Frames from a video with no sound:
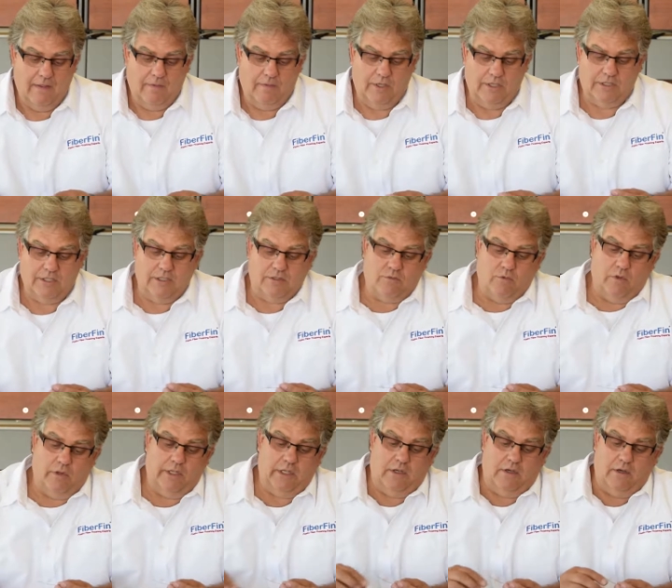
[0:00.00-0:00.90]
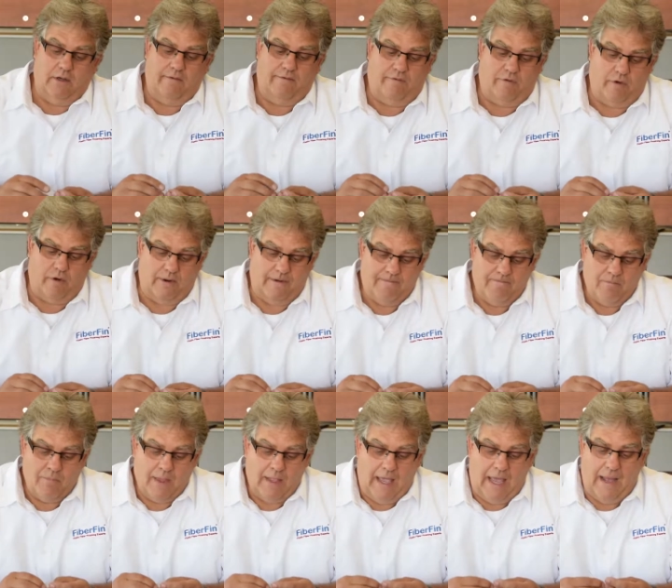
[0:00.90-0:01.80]
This is really good for
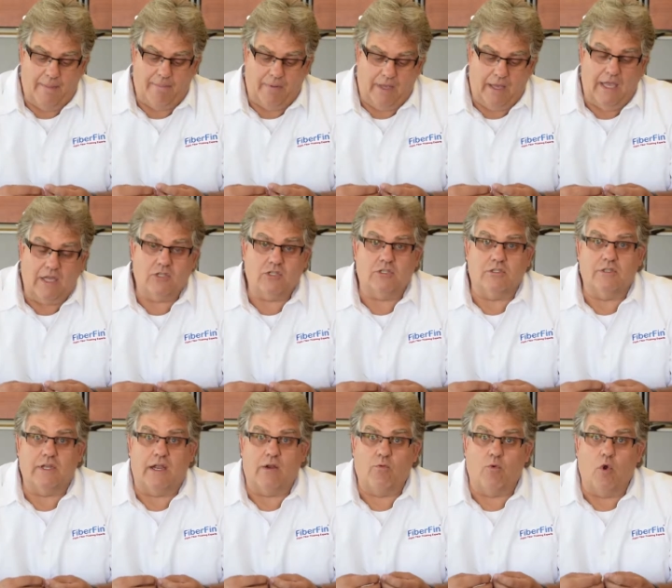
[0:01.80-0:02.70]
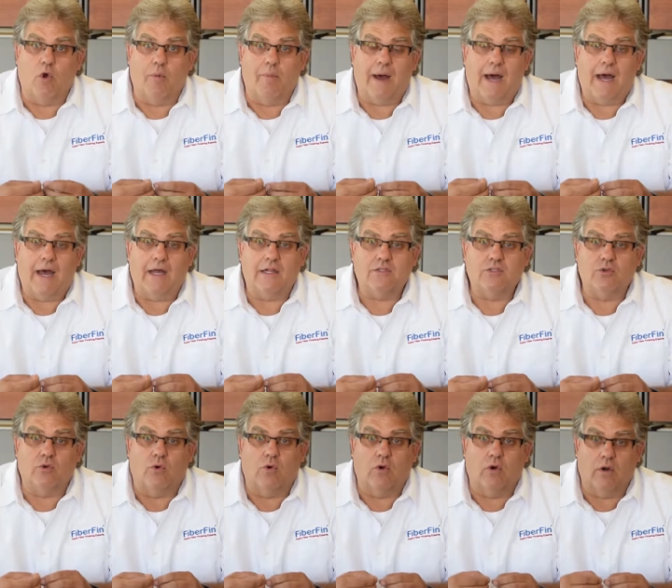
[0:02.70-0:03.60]
applications like
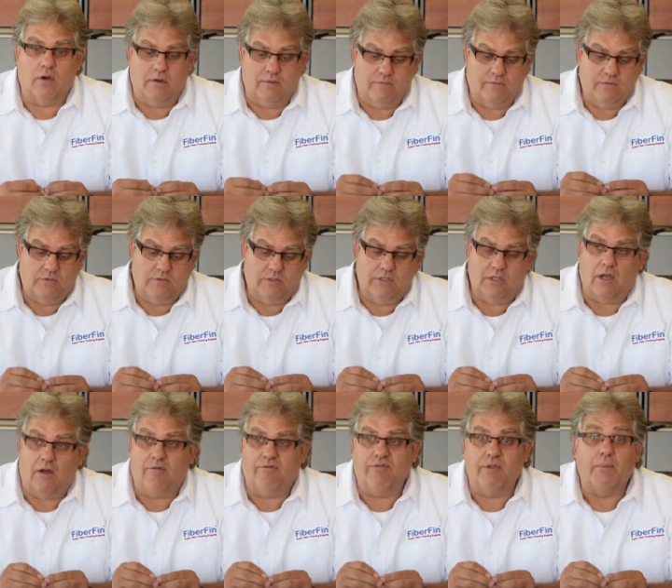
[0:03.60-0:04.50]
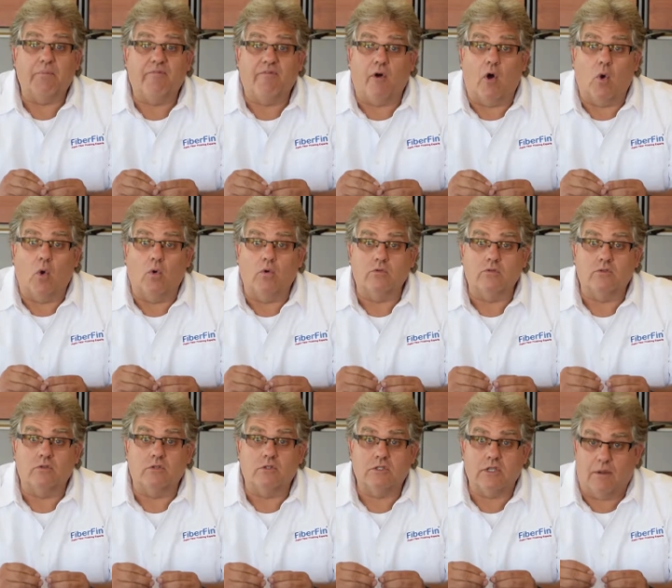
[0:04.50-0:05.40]
robots or cell flip
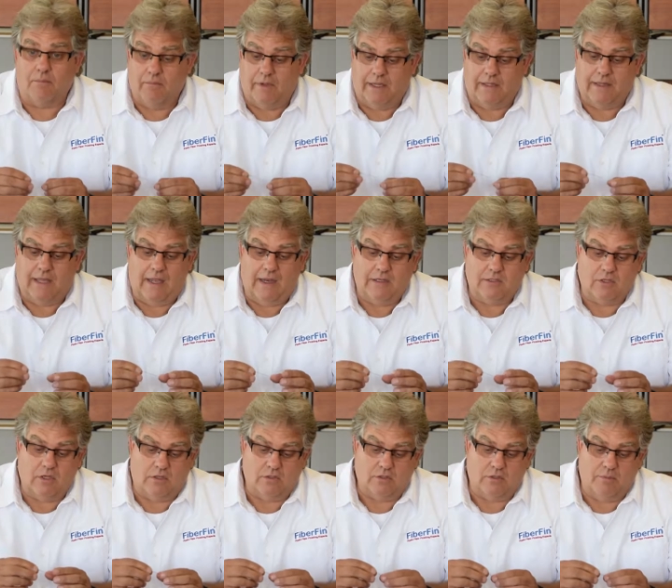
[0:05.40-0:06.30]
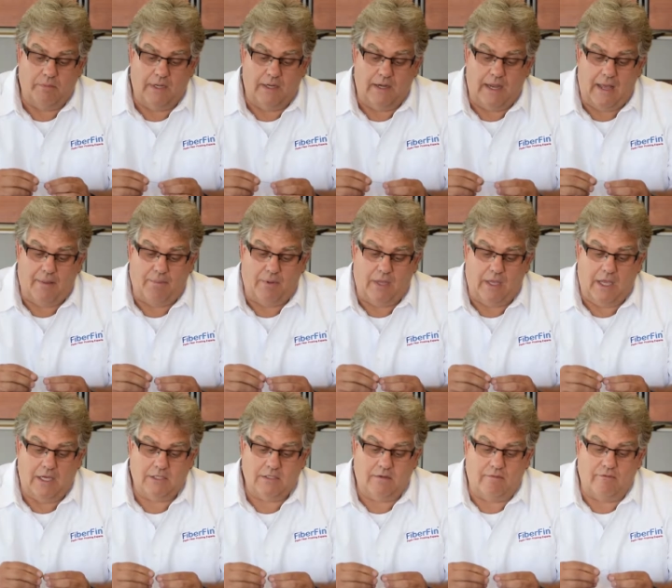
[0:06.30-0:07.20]
phones or something like that. It's also been an
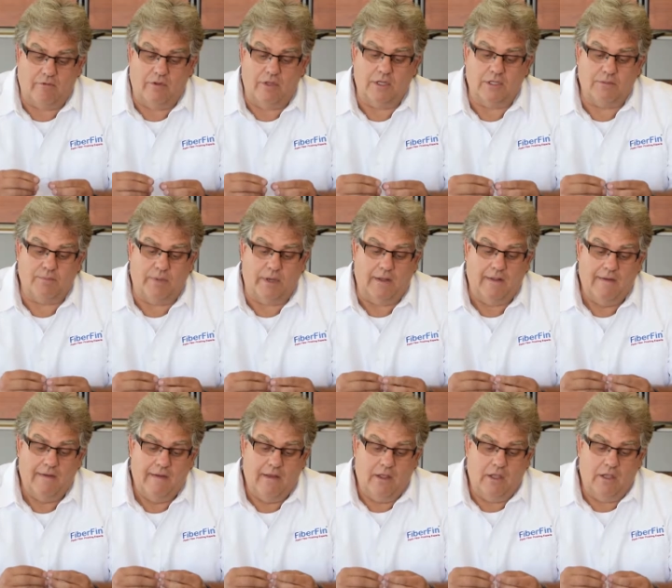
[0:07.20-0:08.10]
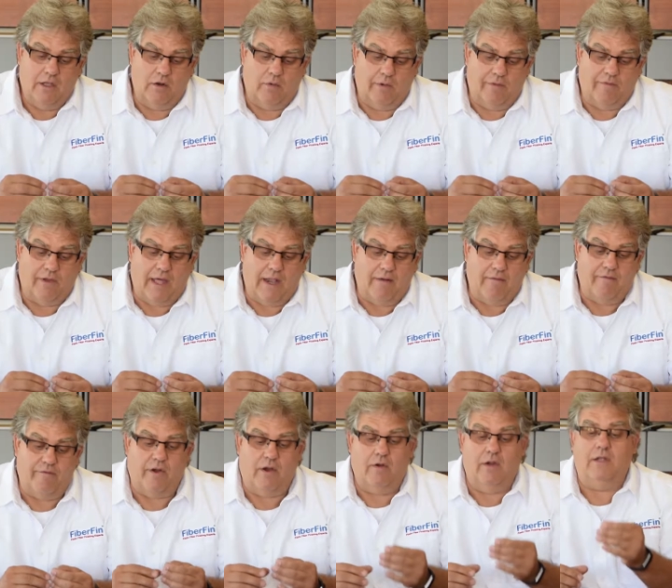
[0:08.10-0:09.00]
application for this, but you know, we've got
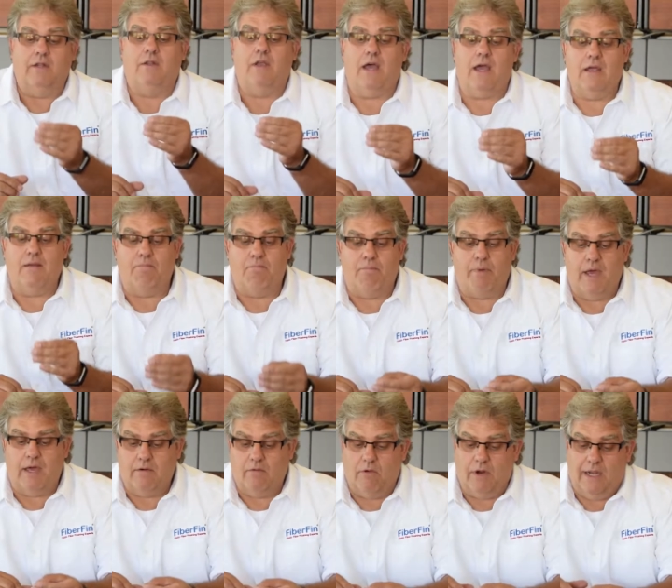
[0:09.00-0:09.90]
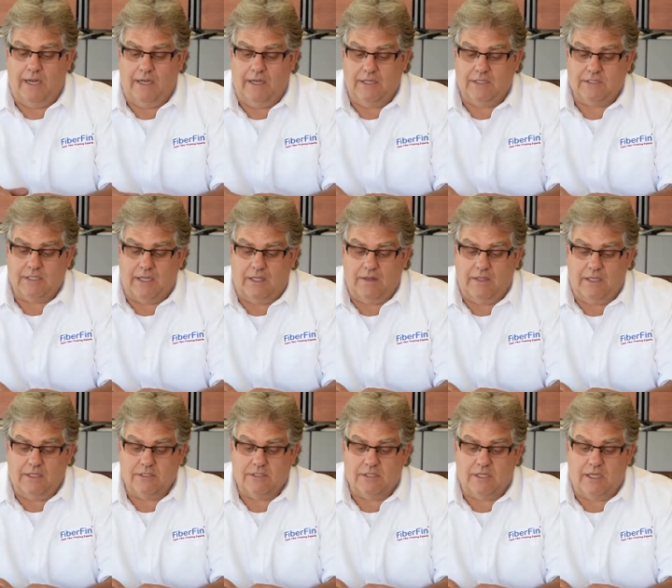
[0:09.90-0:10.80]
a very tight bend radius on
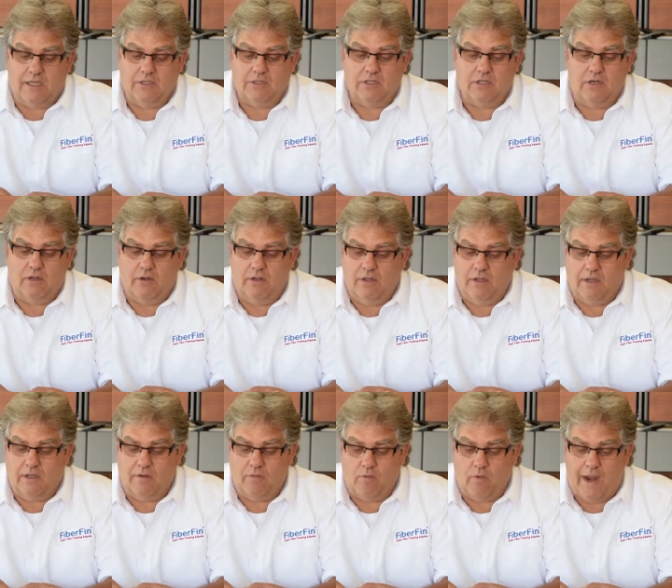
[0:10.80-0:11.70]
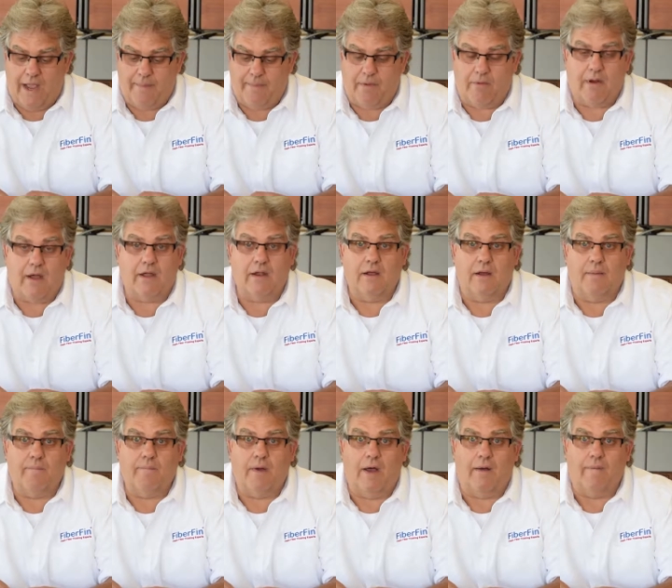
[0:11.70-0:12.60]
these things. You know, you can wrap around
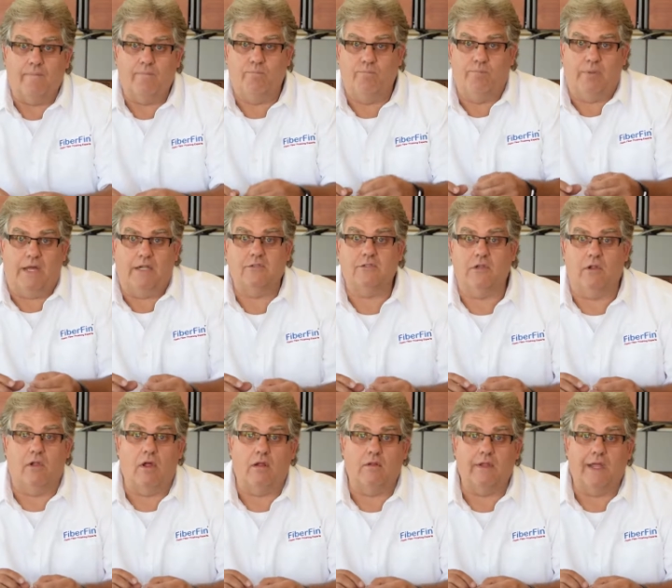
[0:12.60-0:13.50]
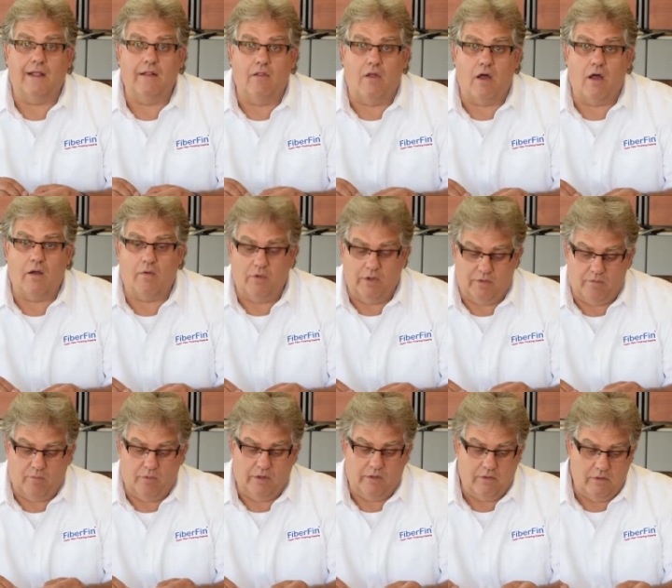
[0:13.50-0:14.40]
a pencil all day long
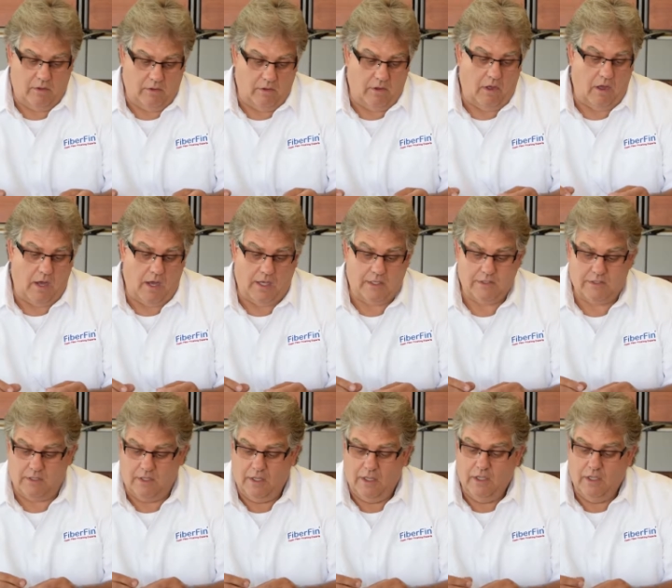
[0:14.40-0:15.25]
with no loss.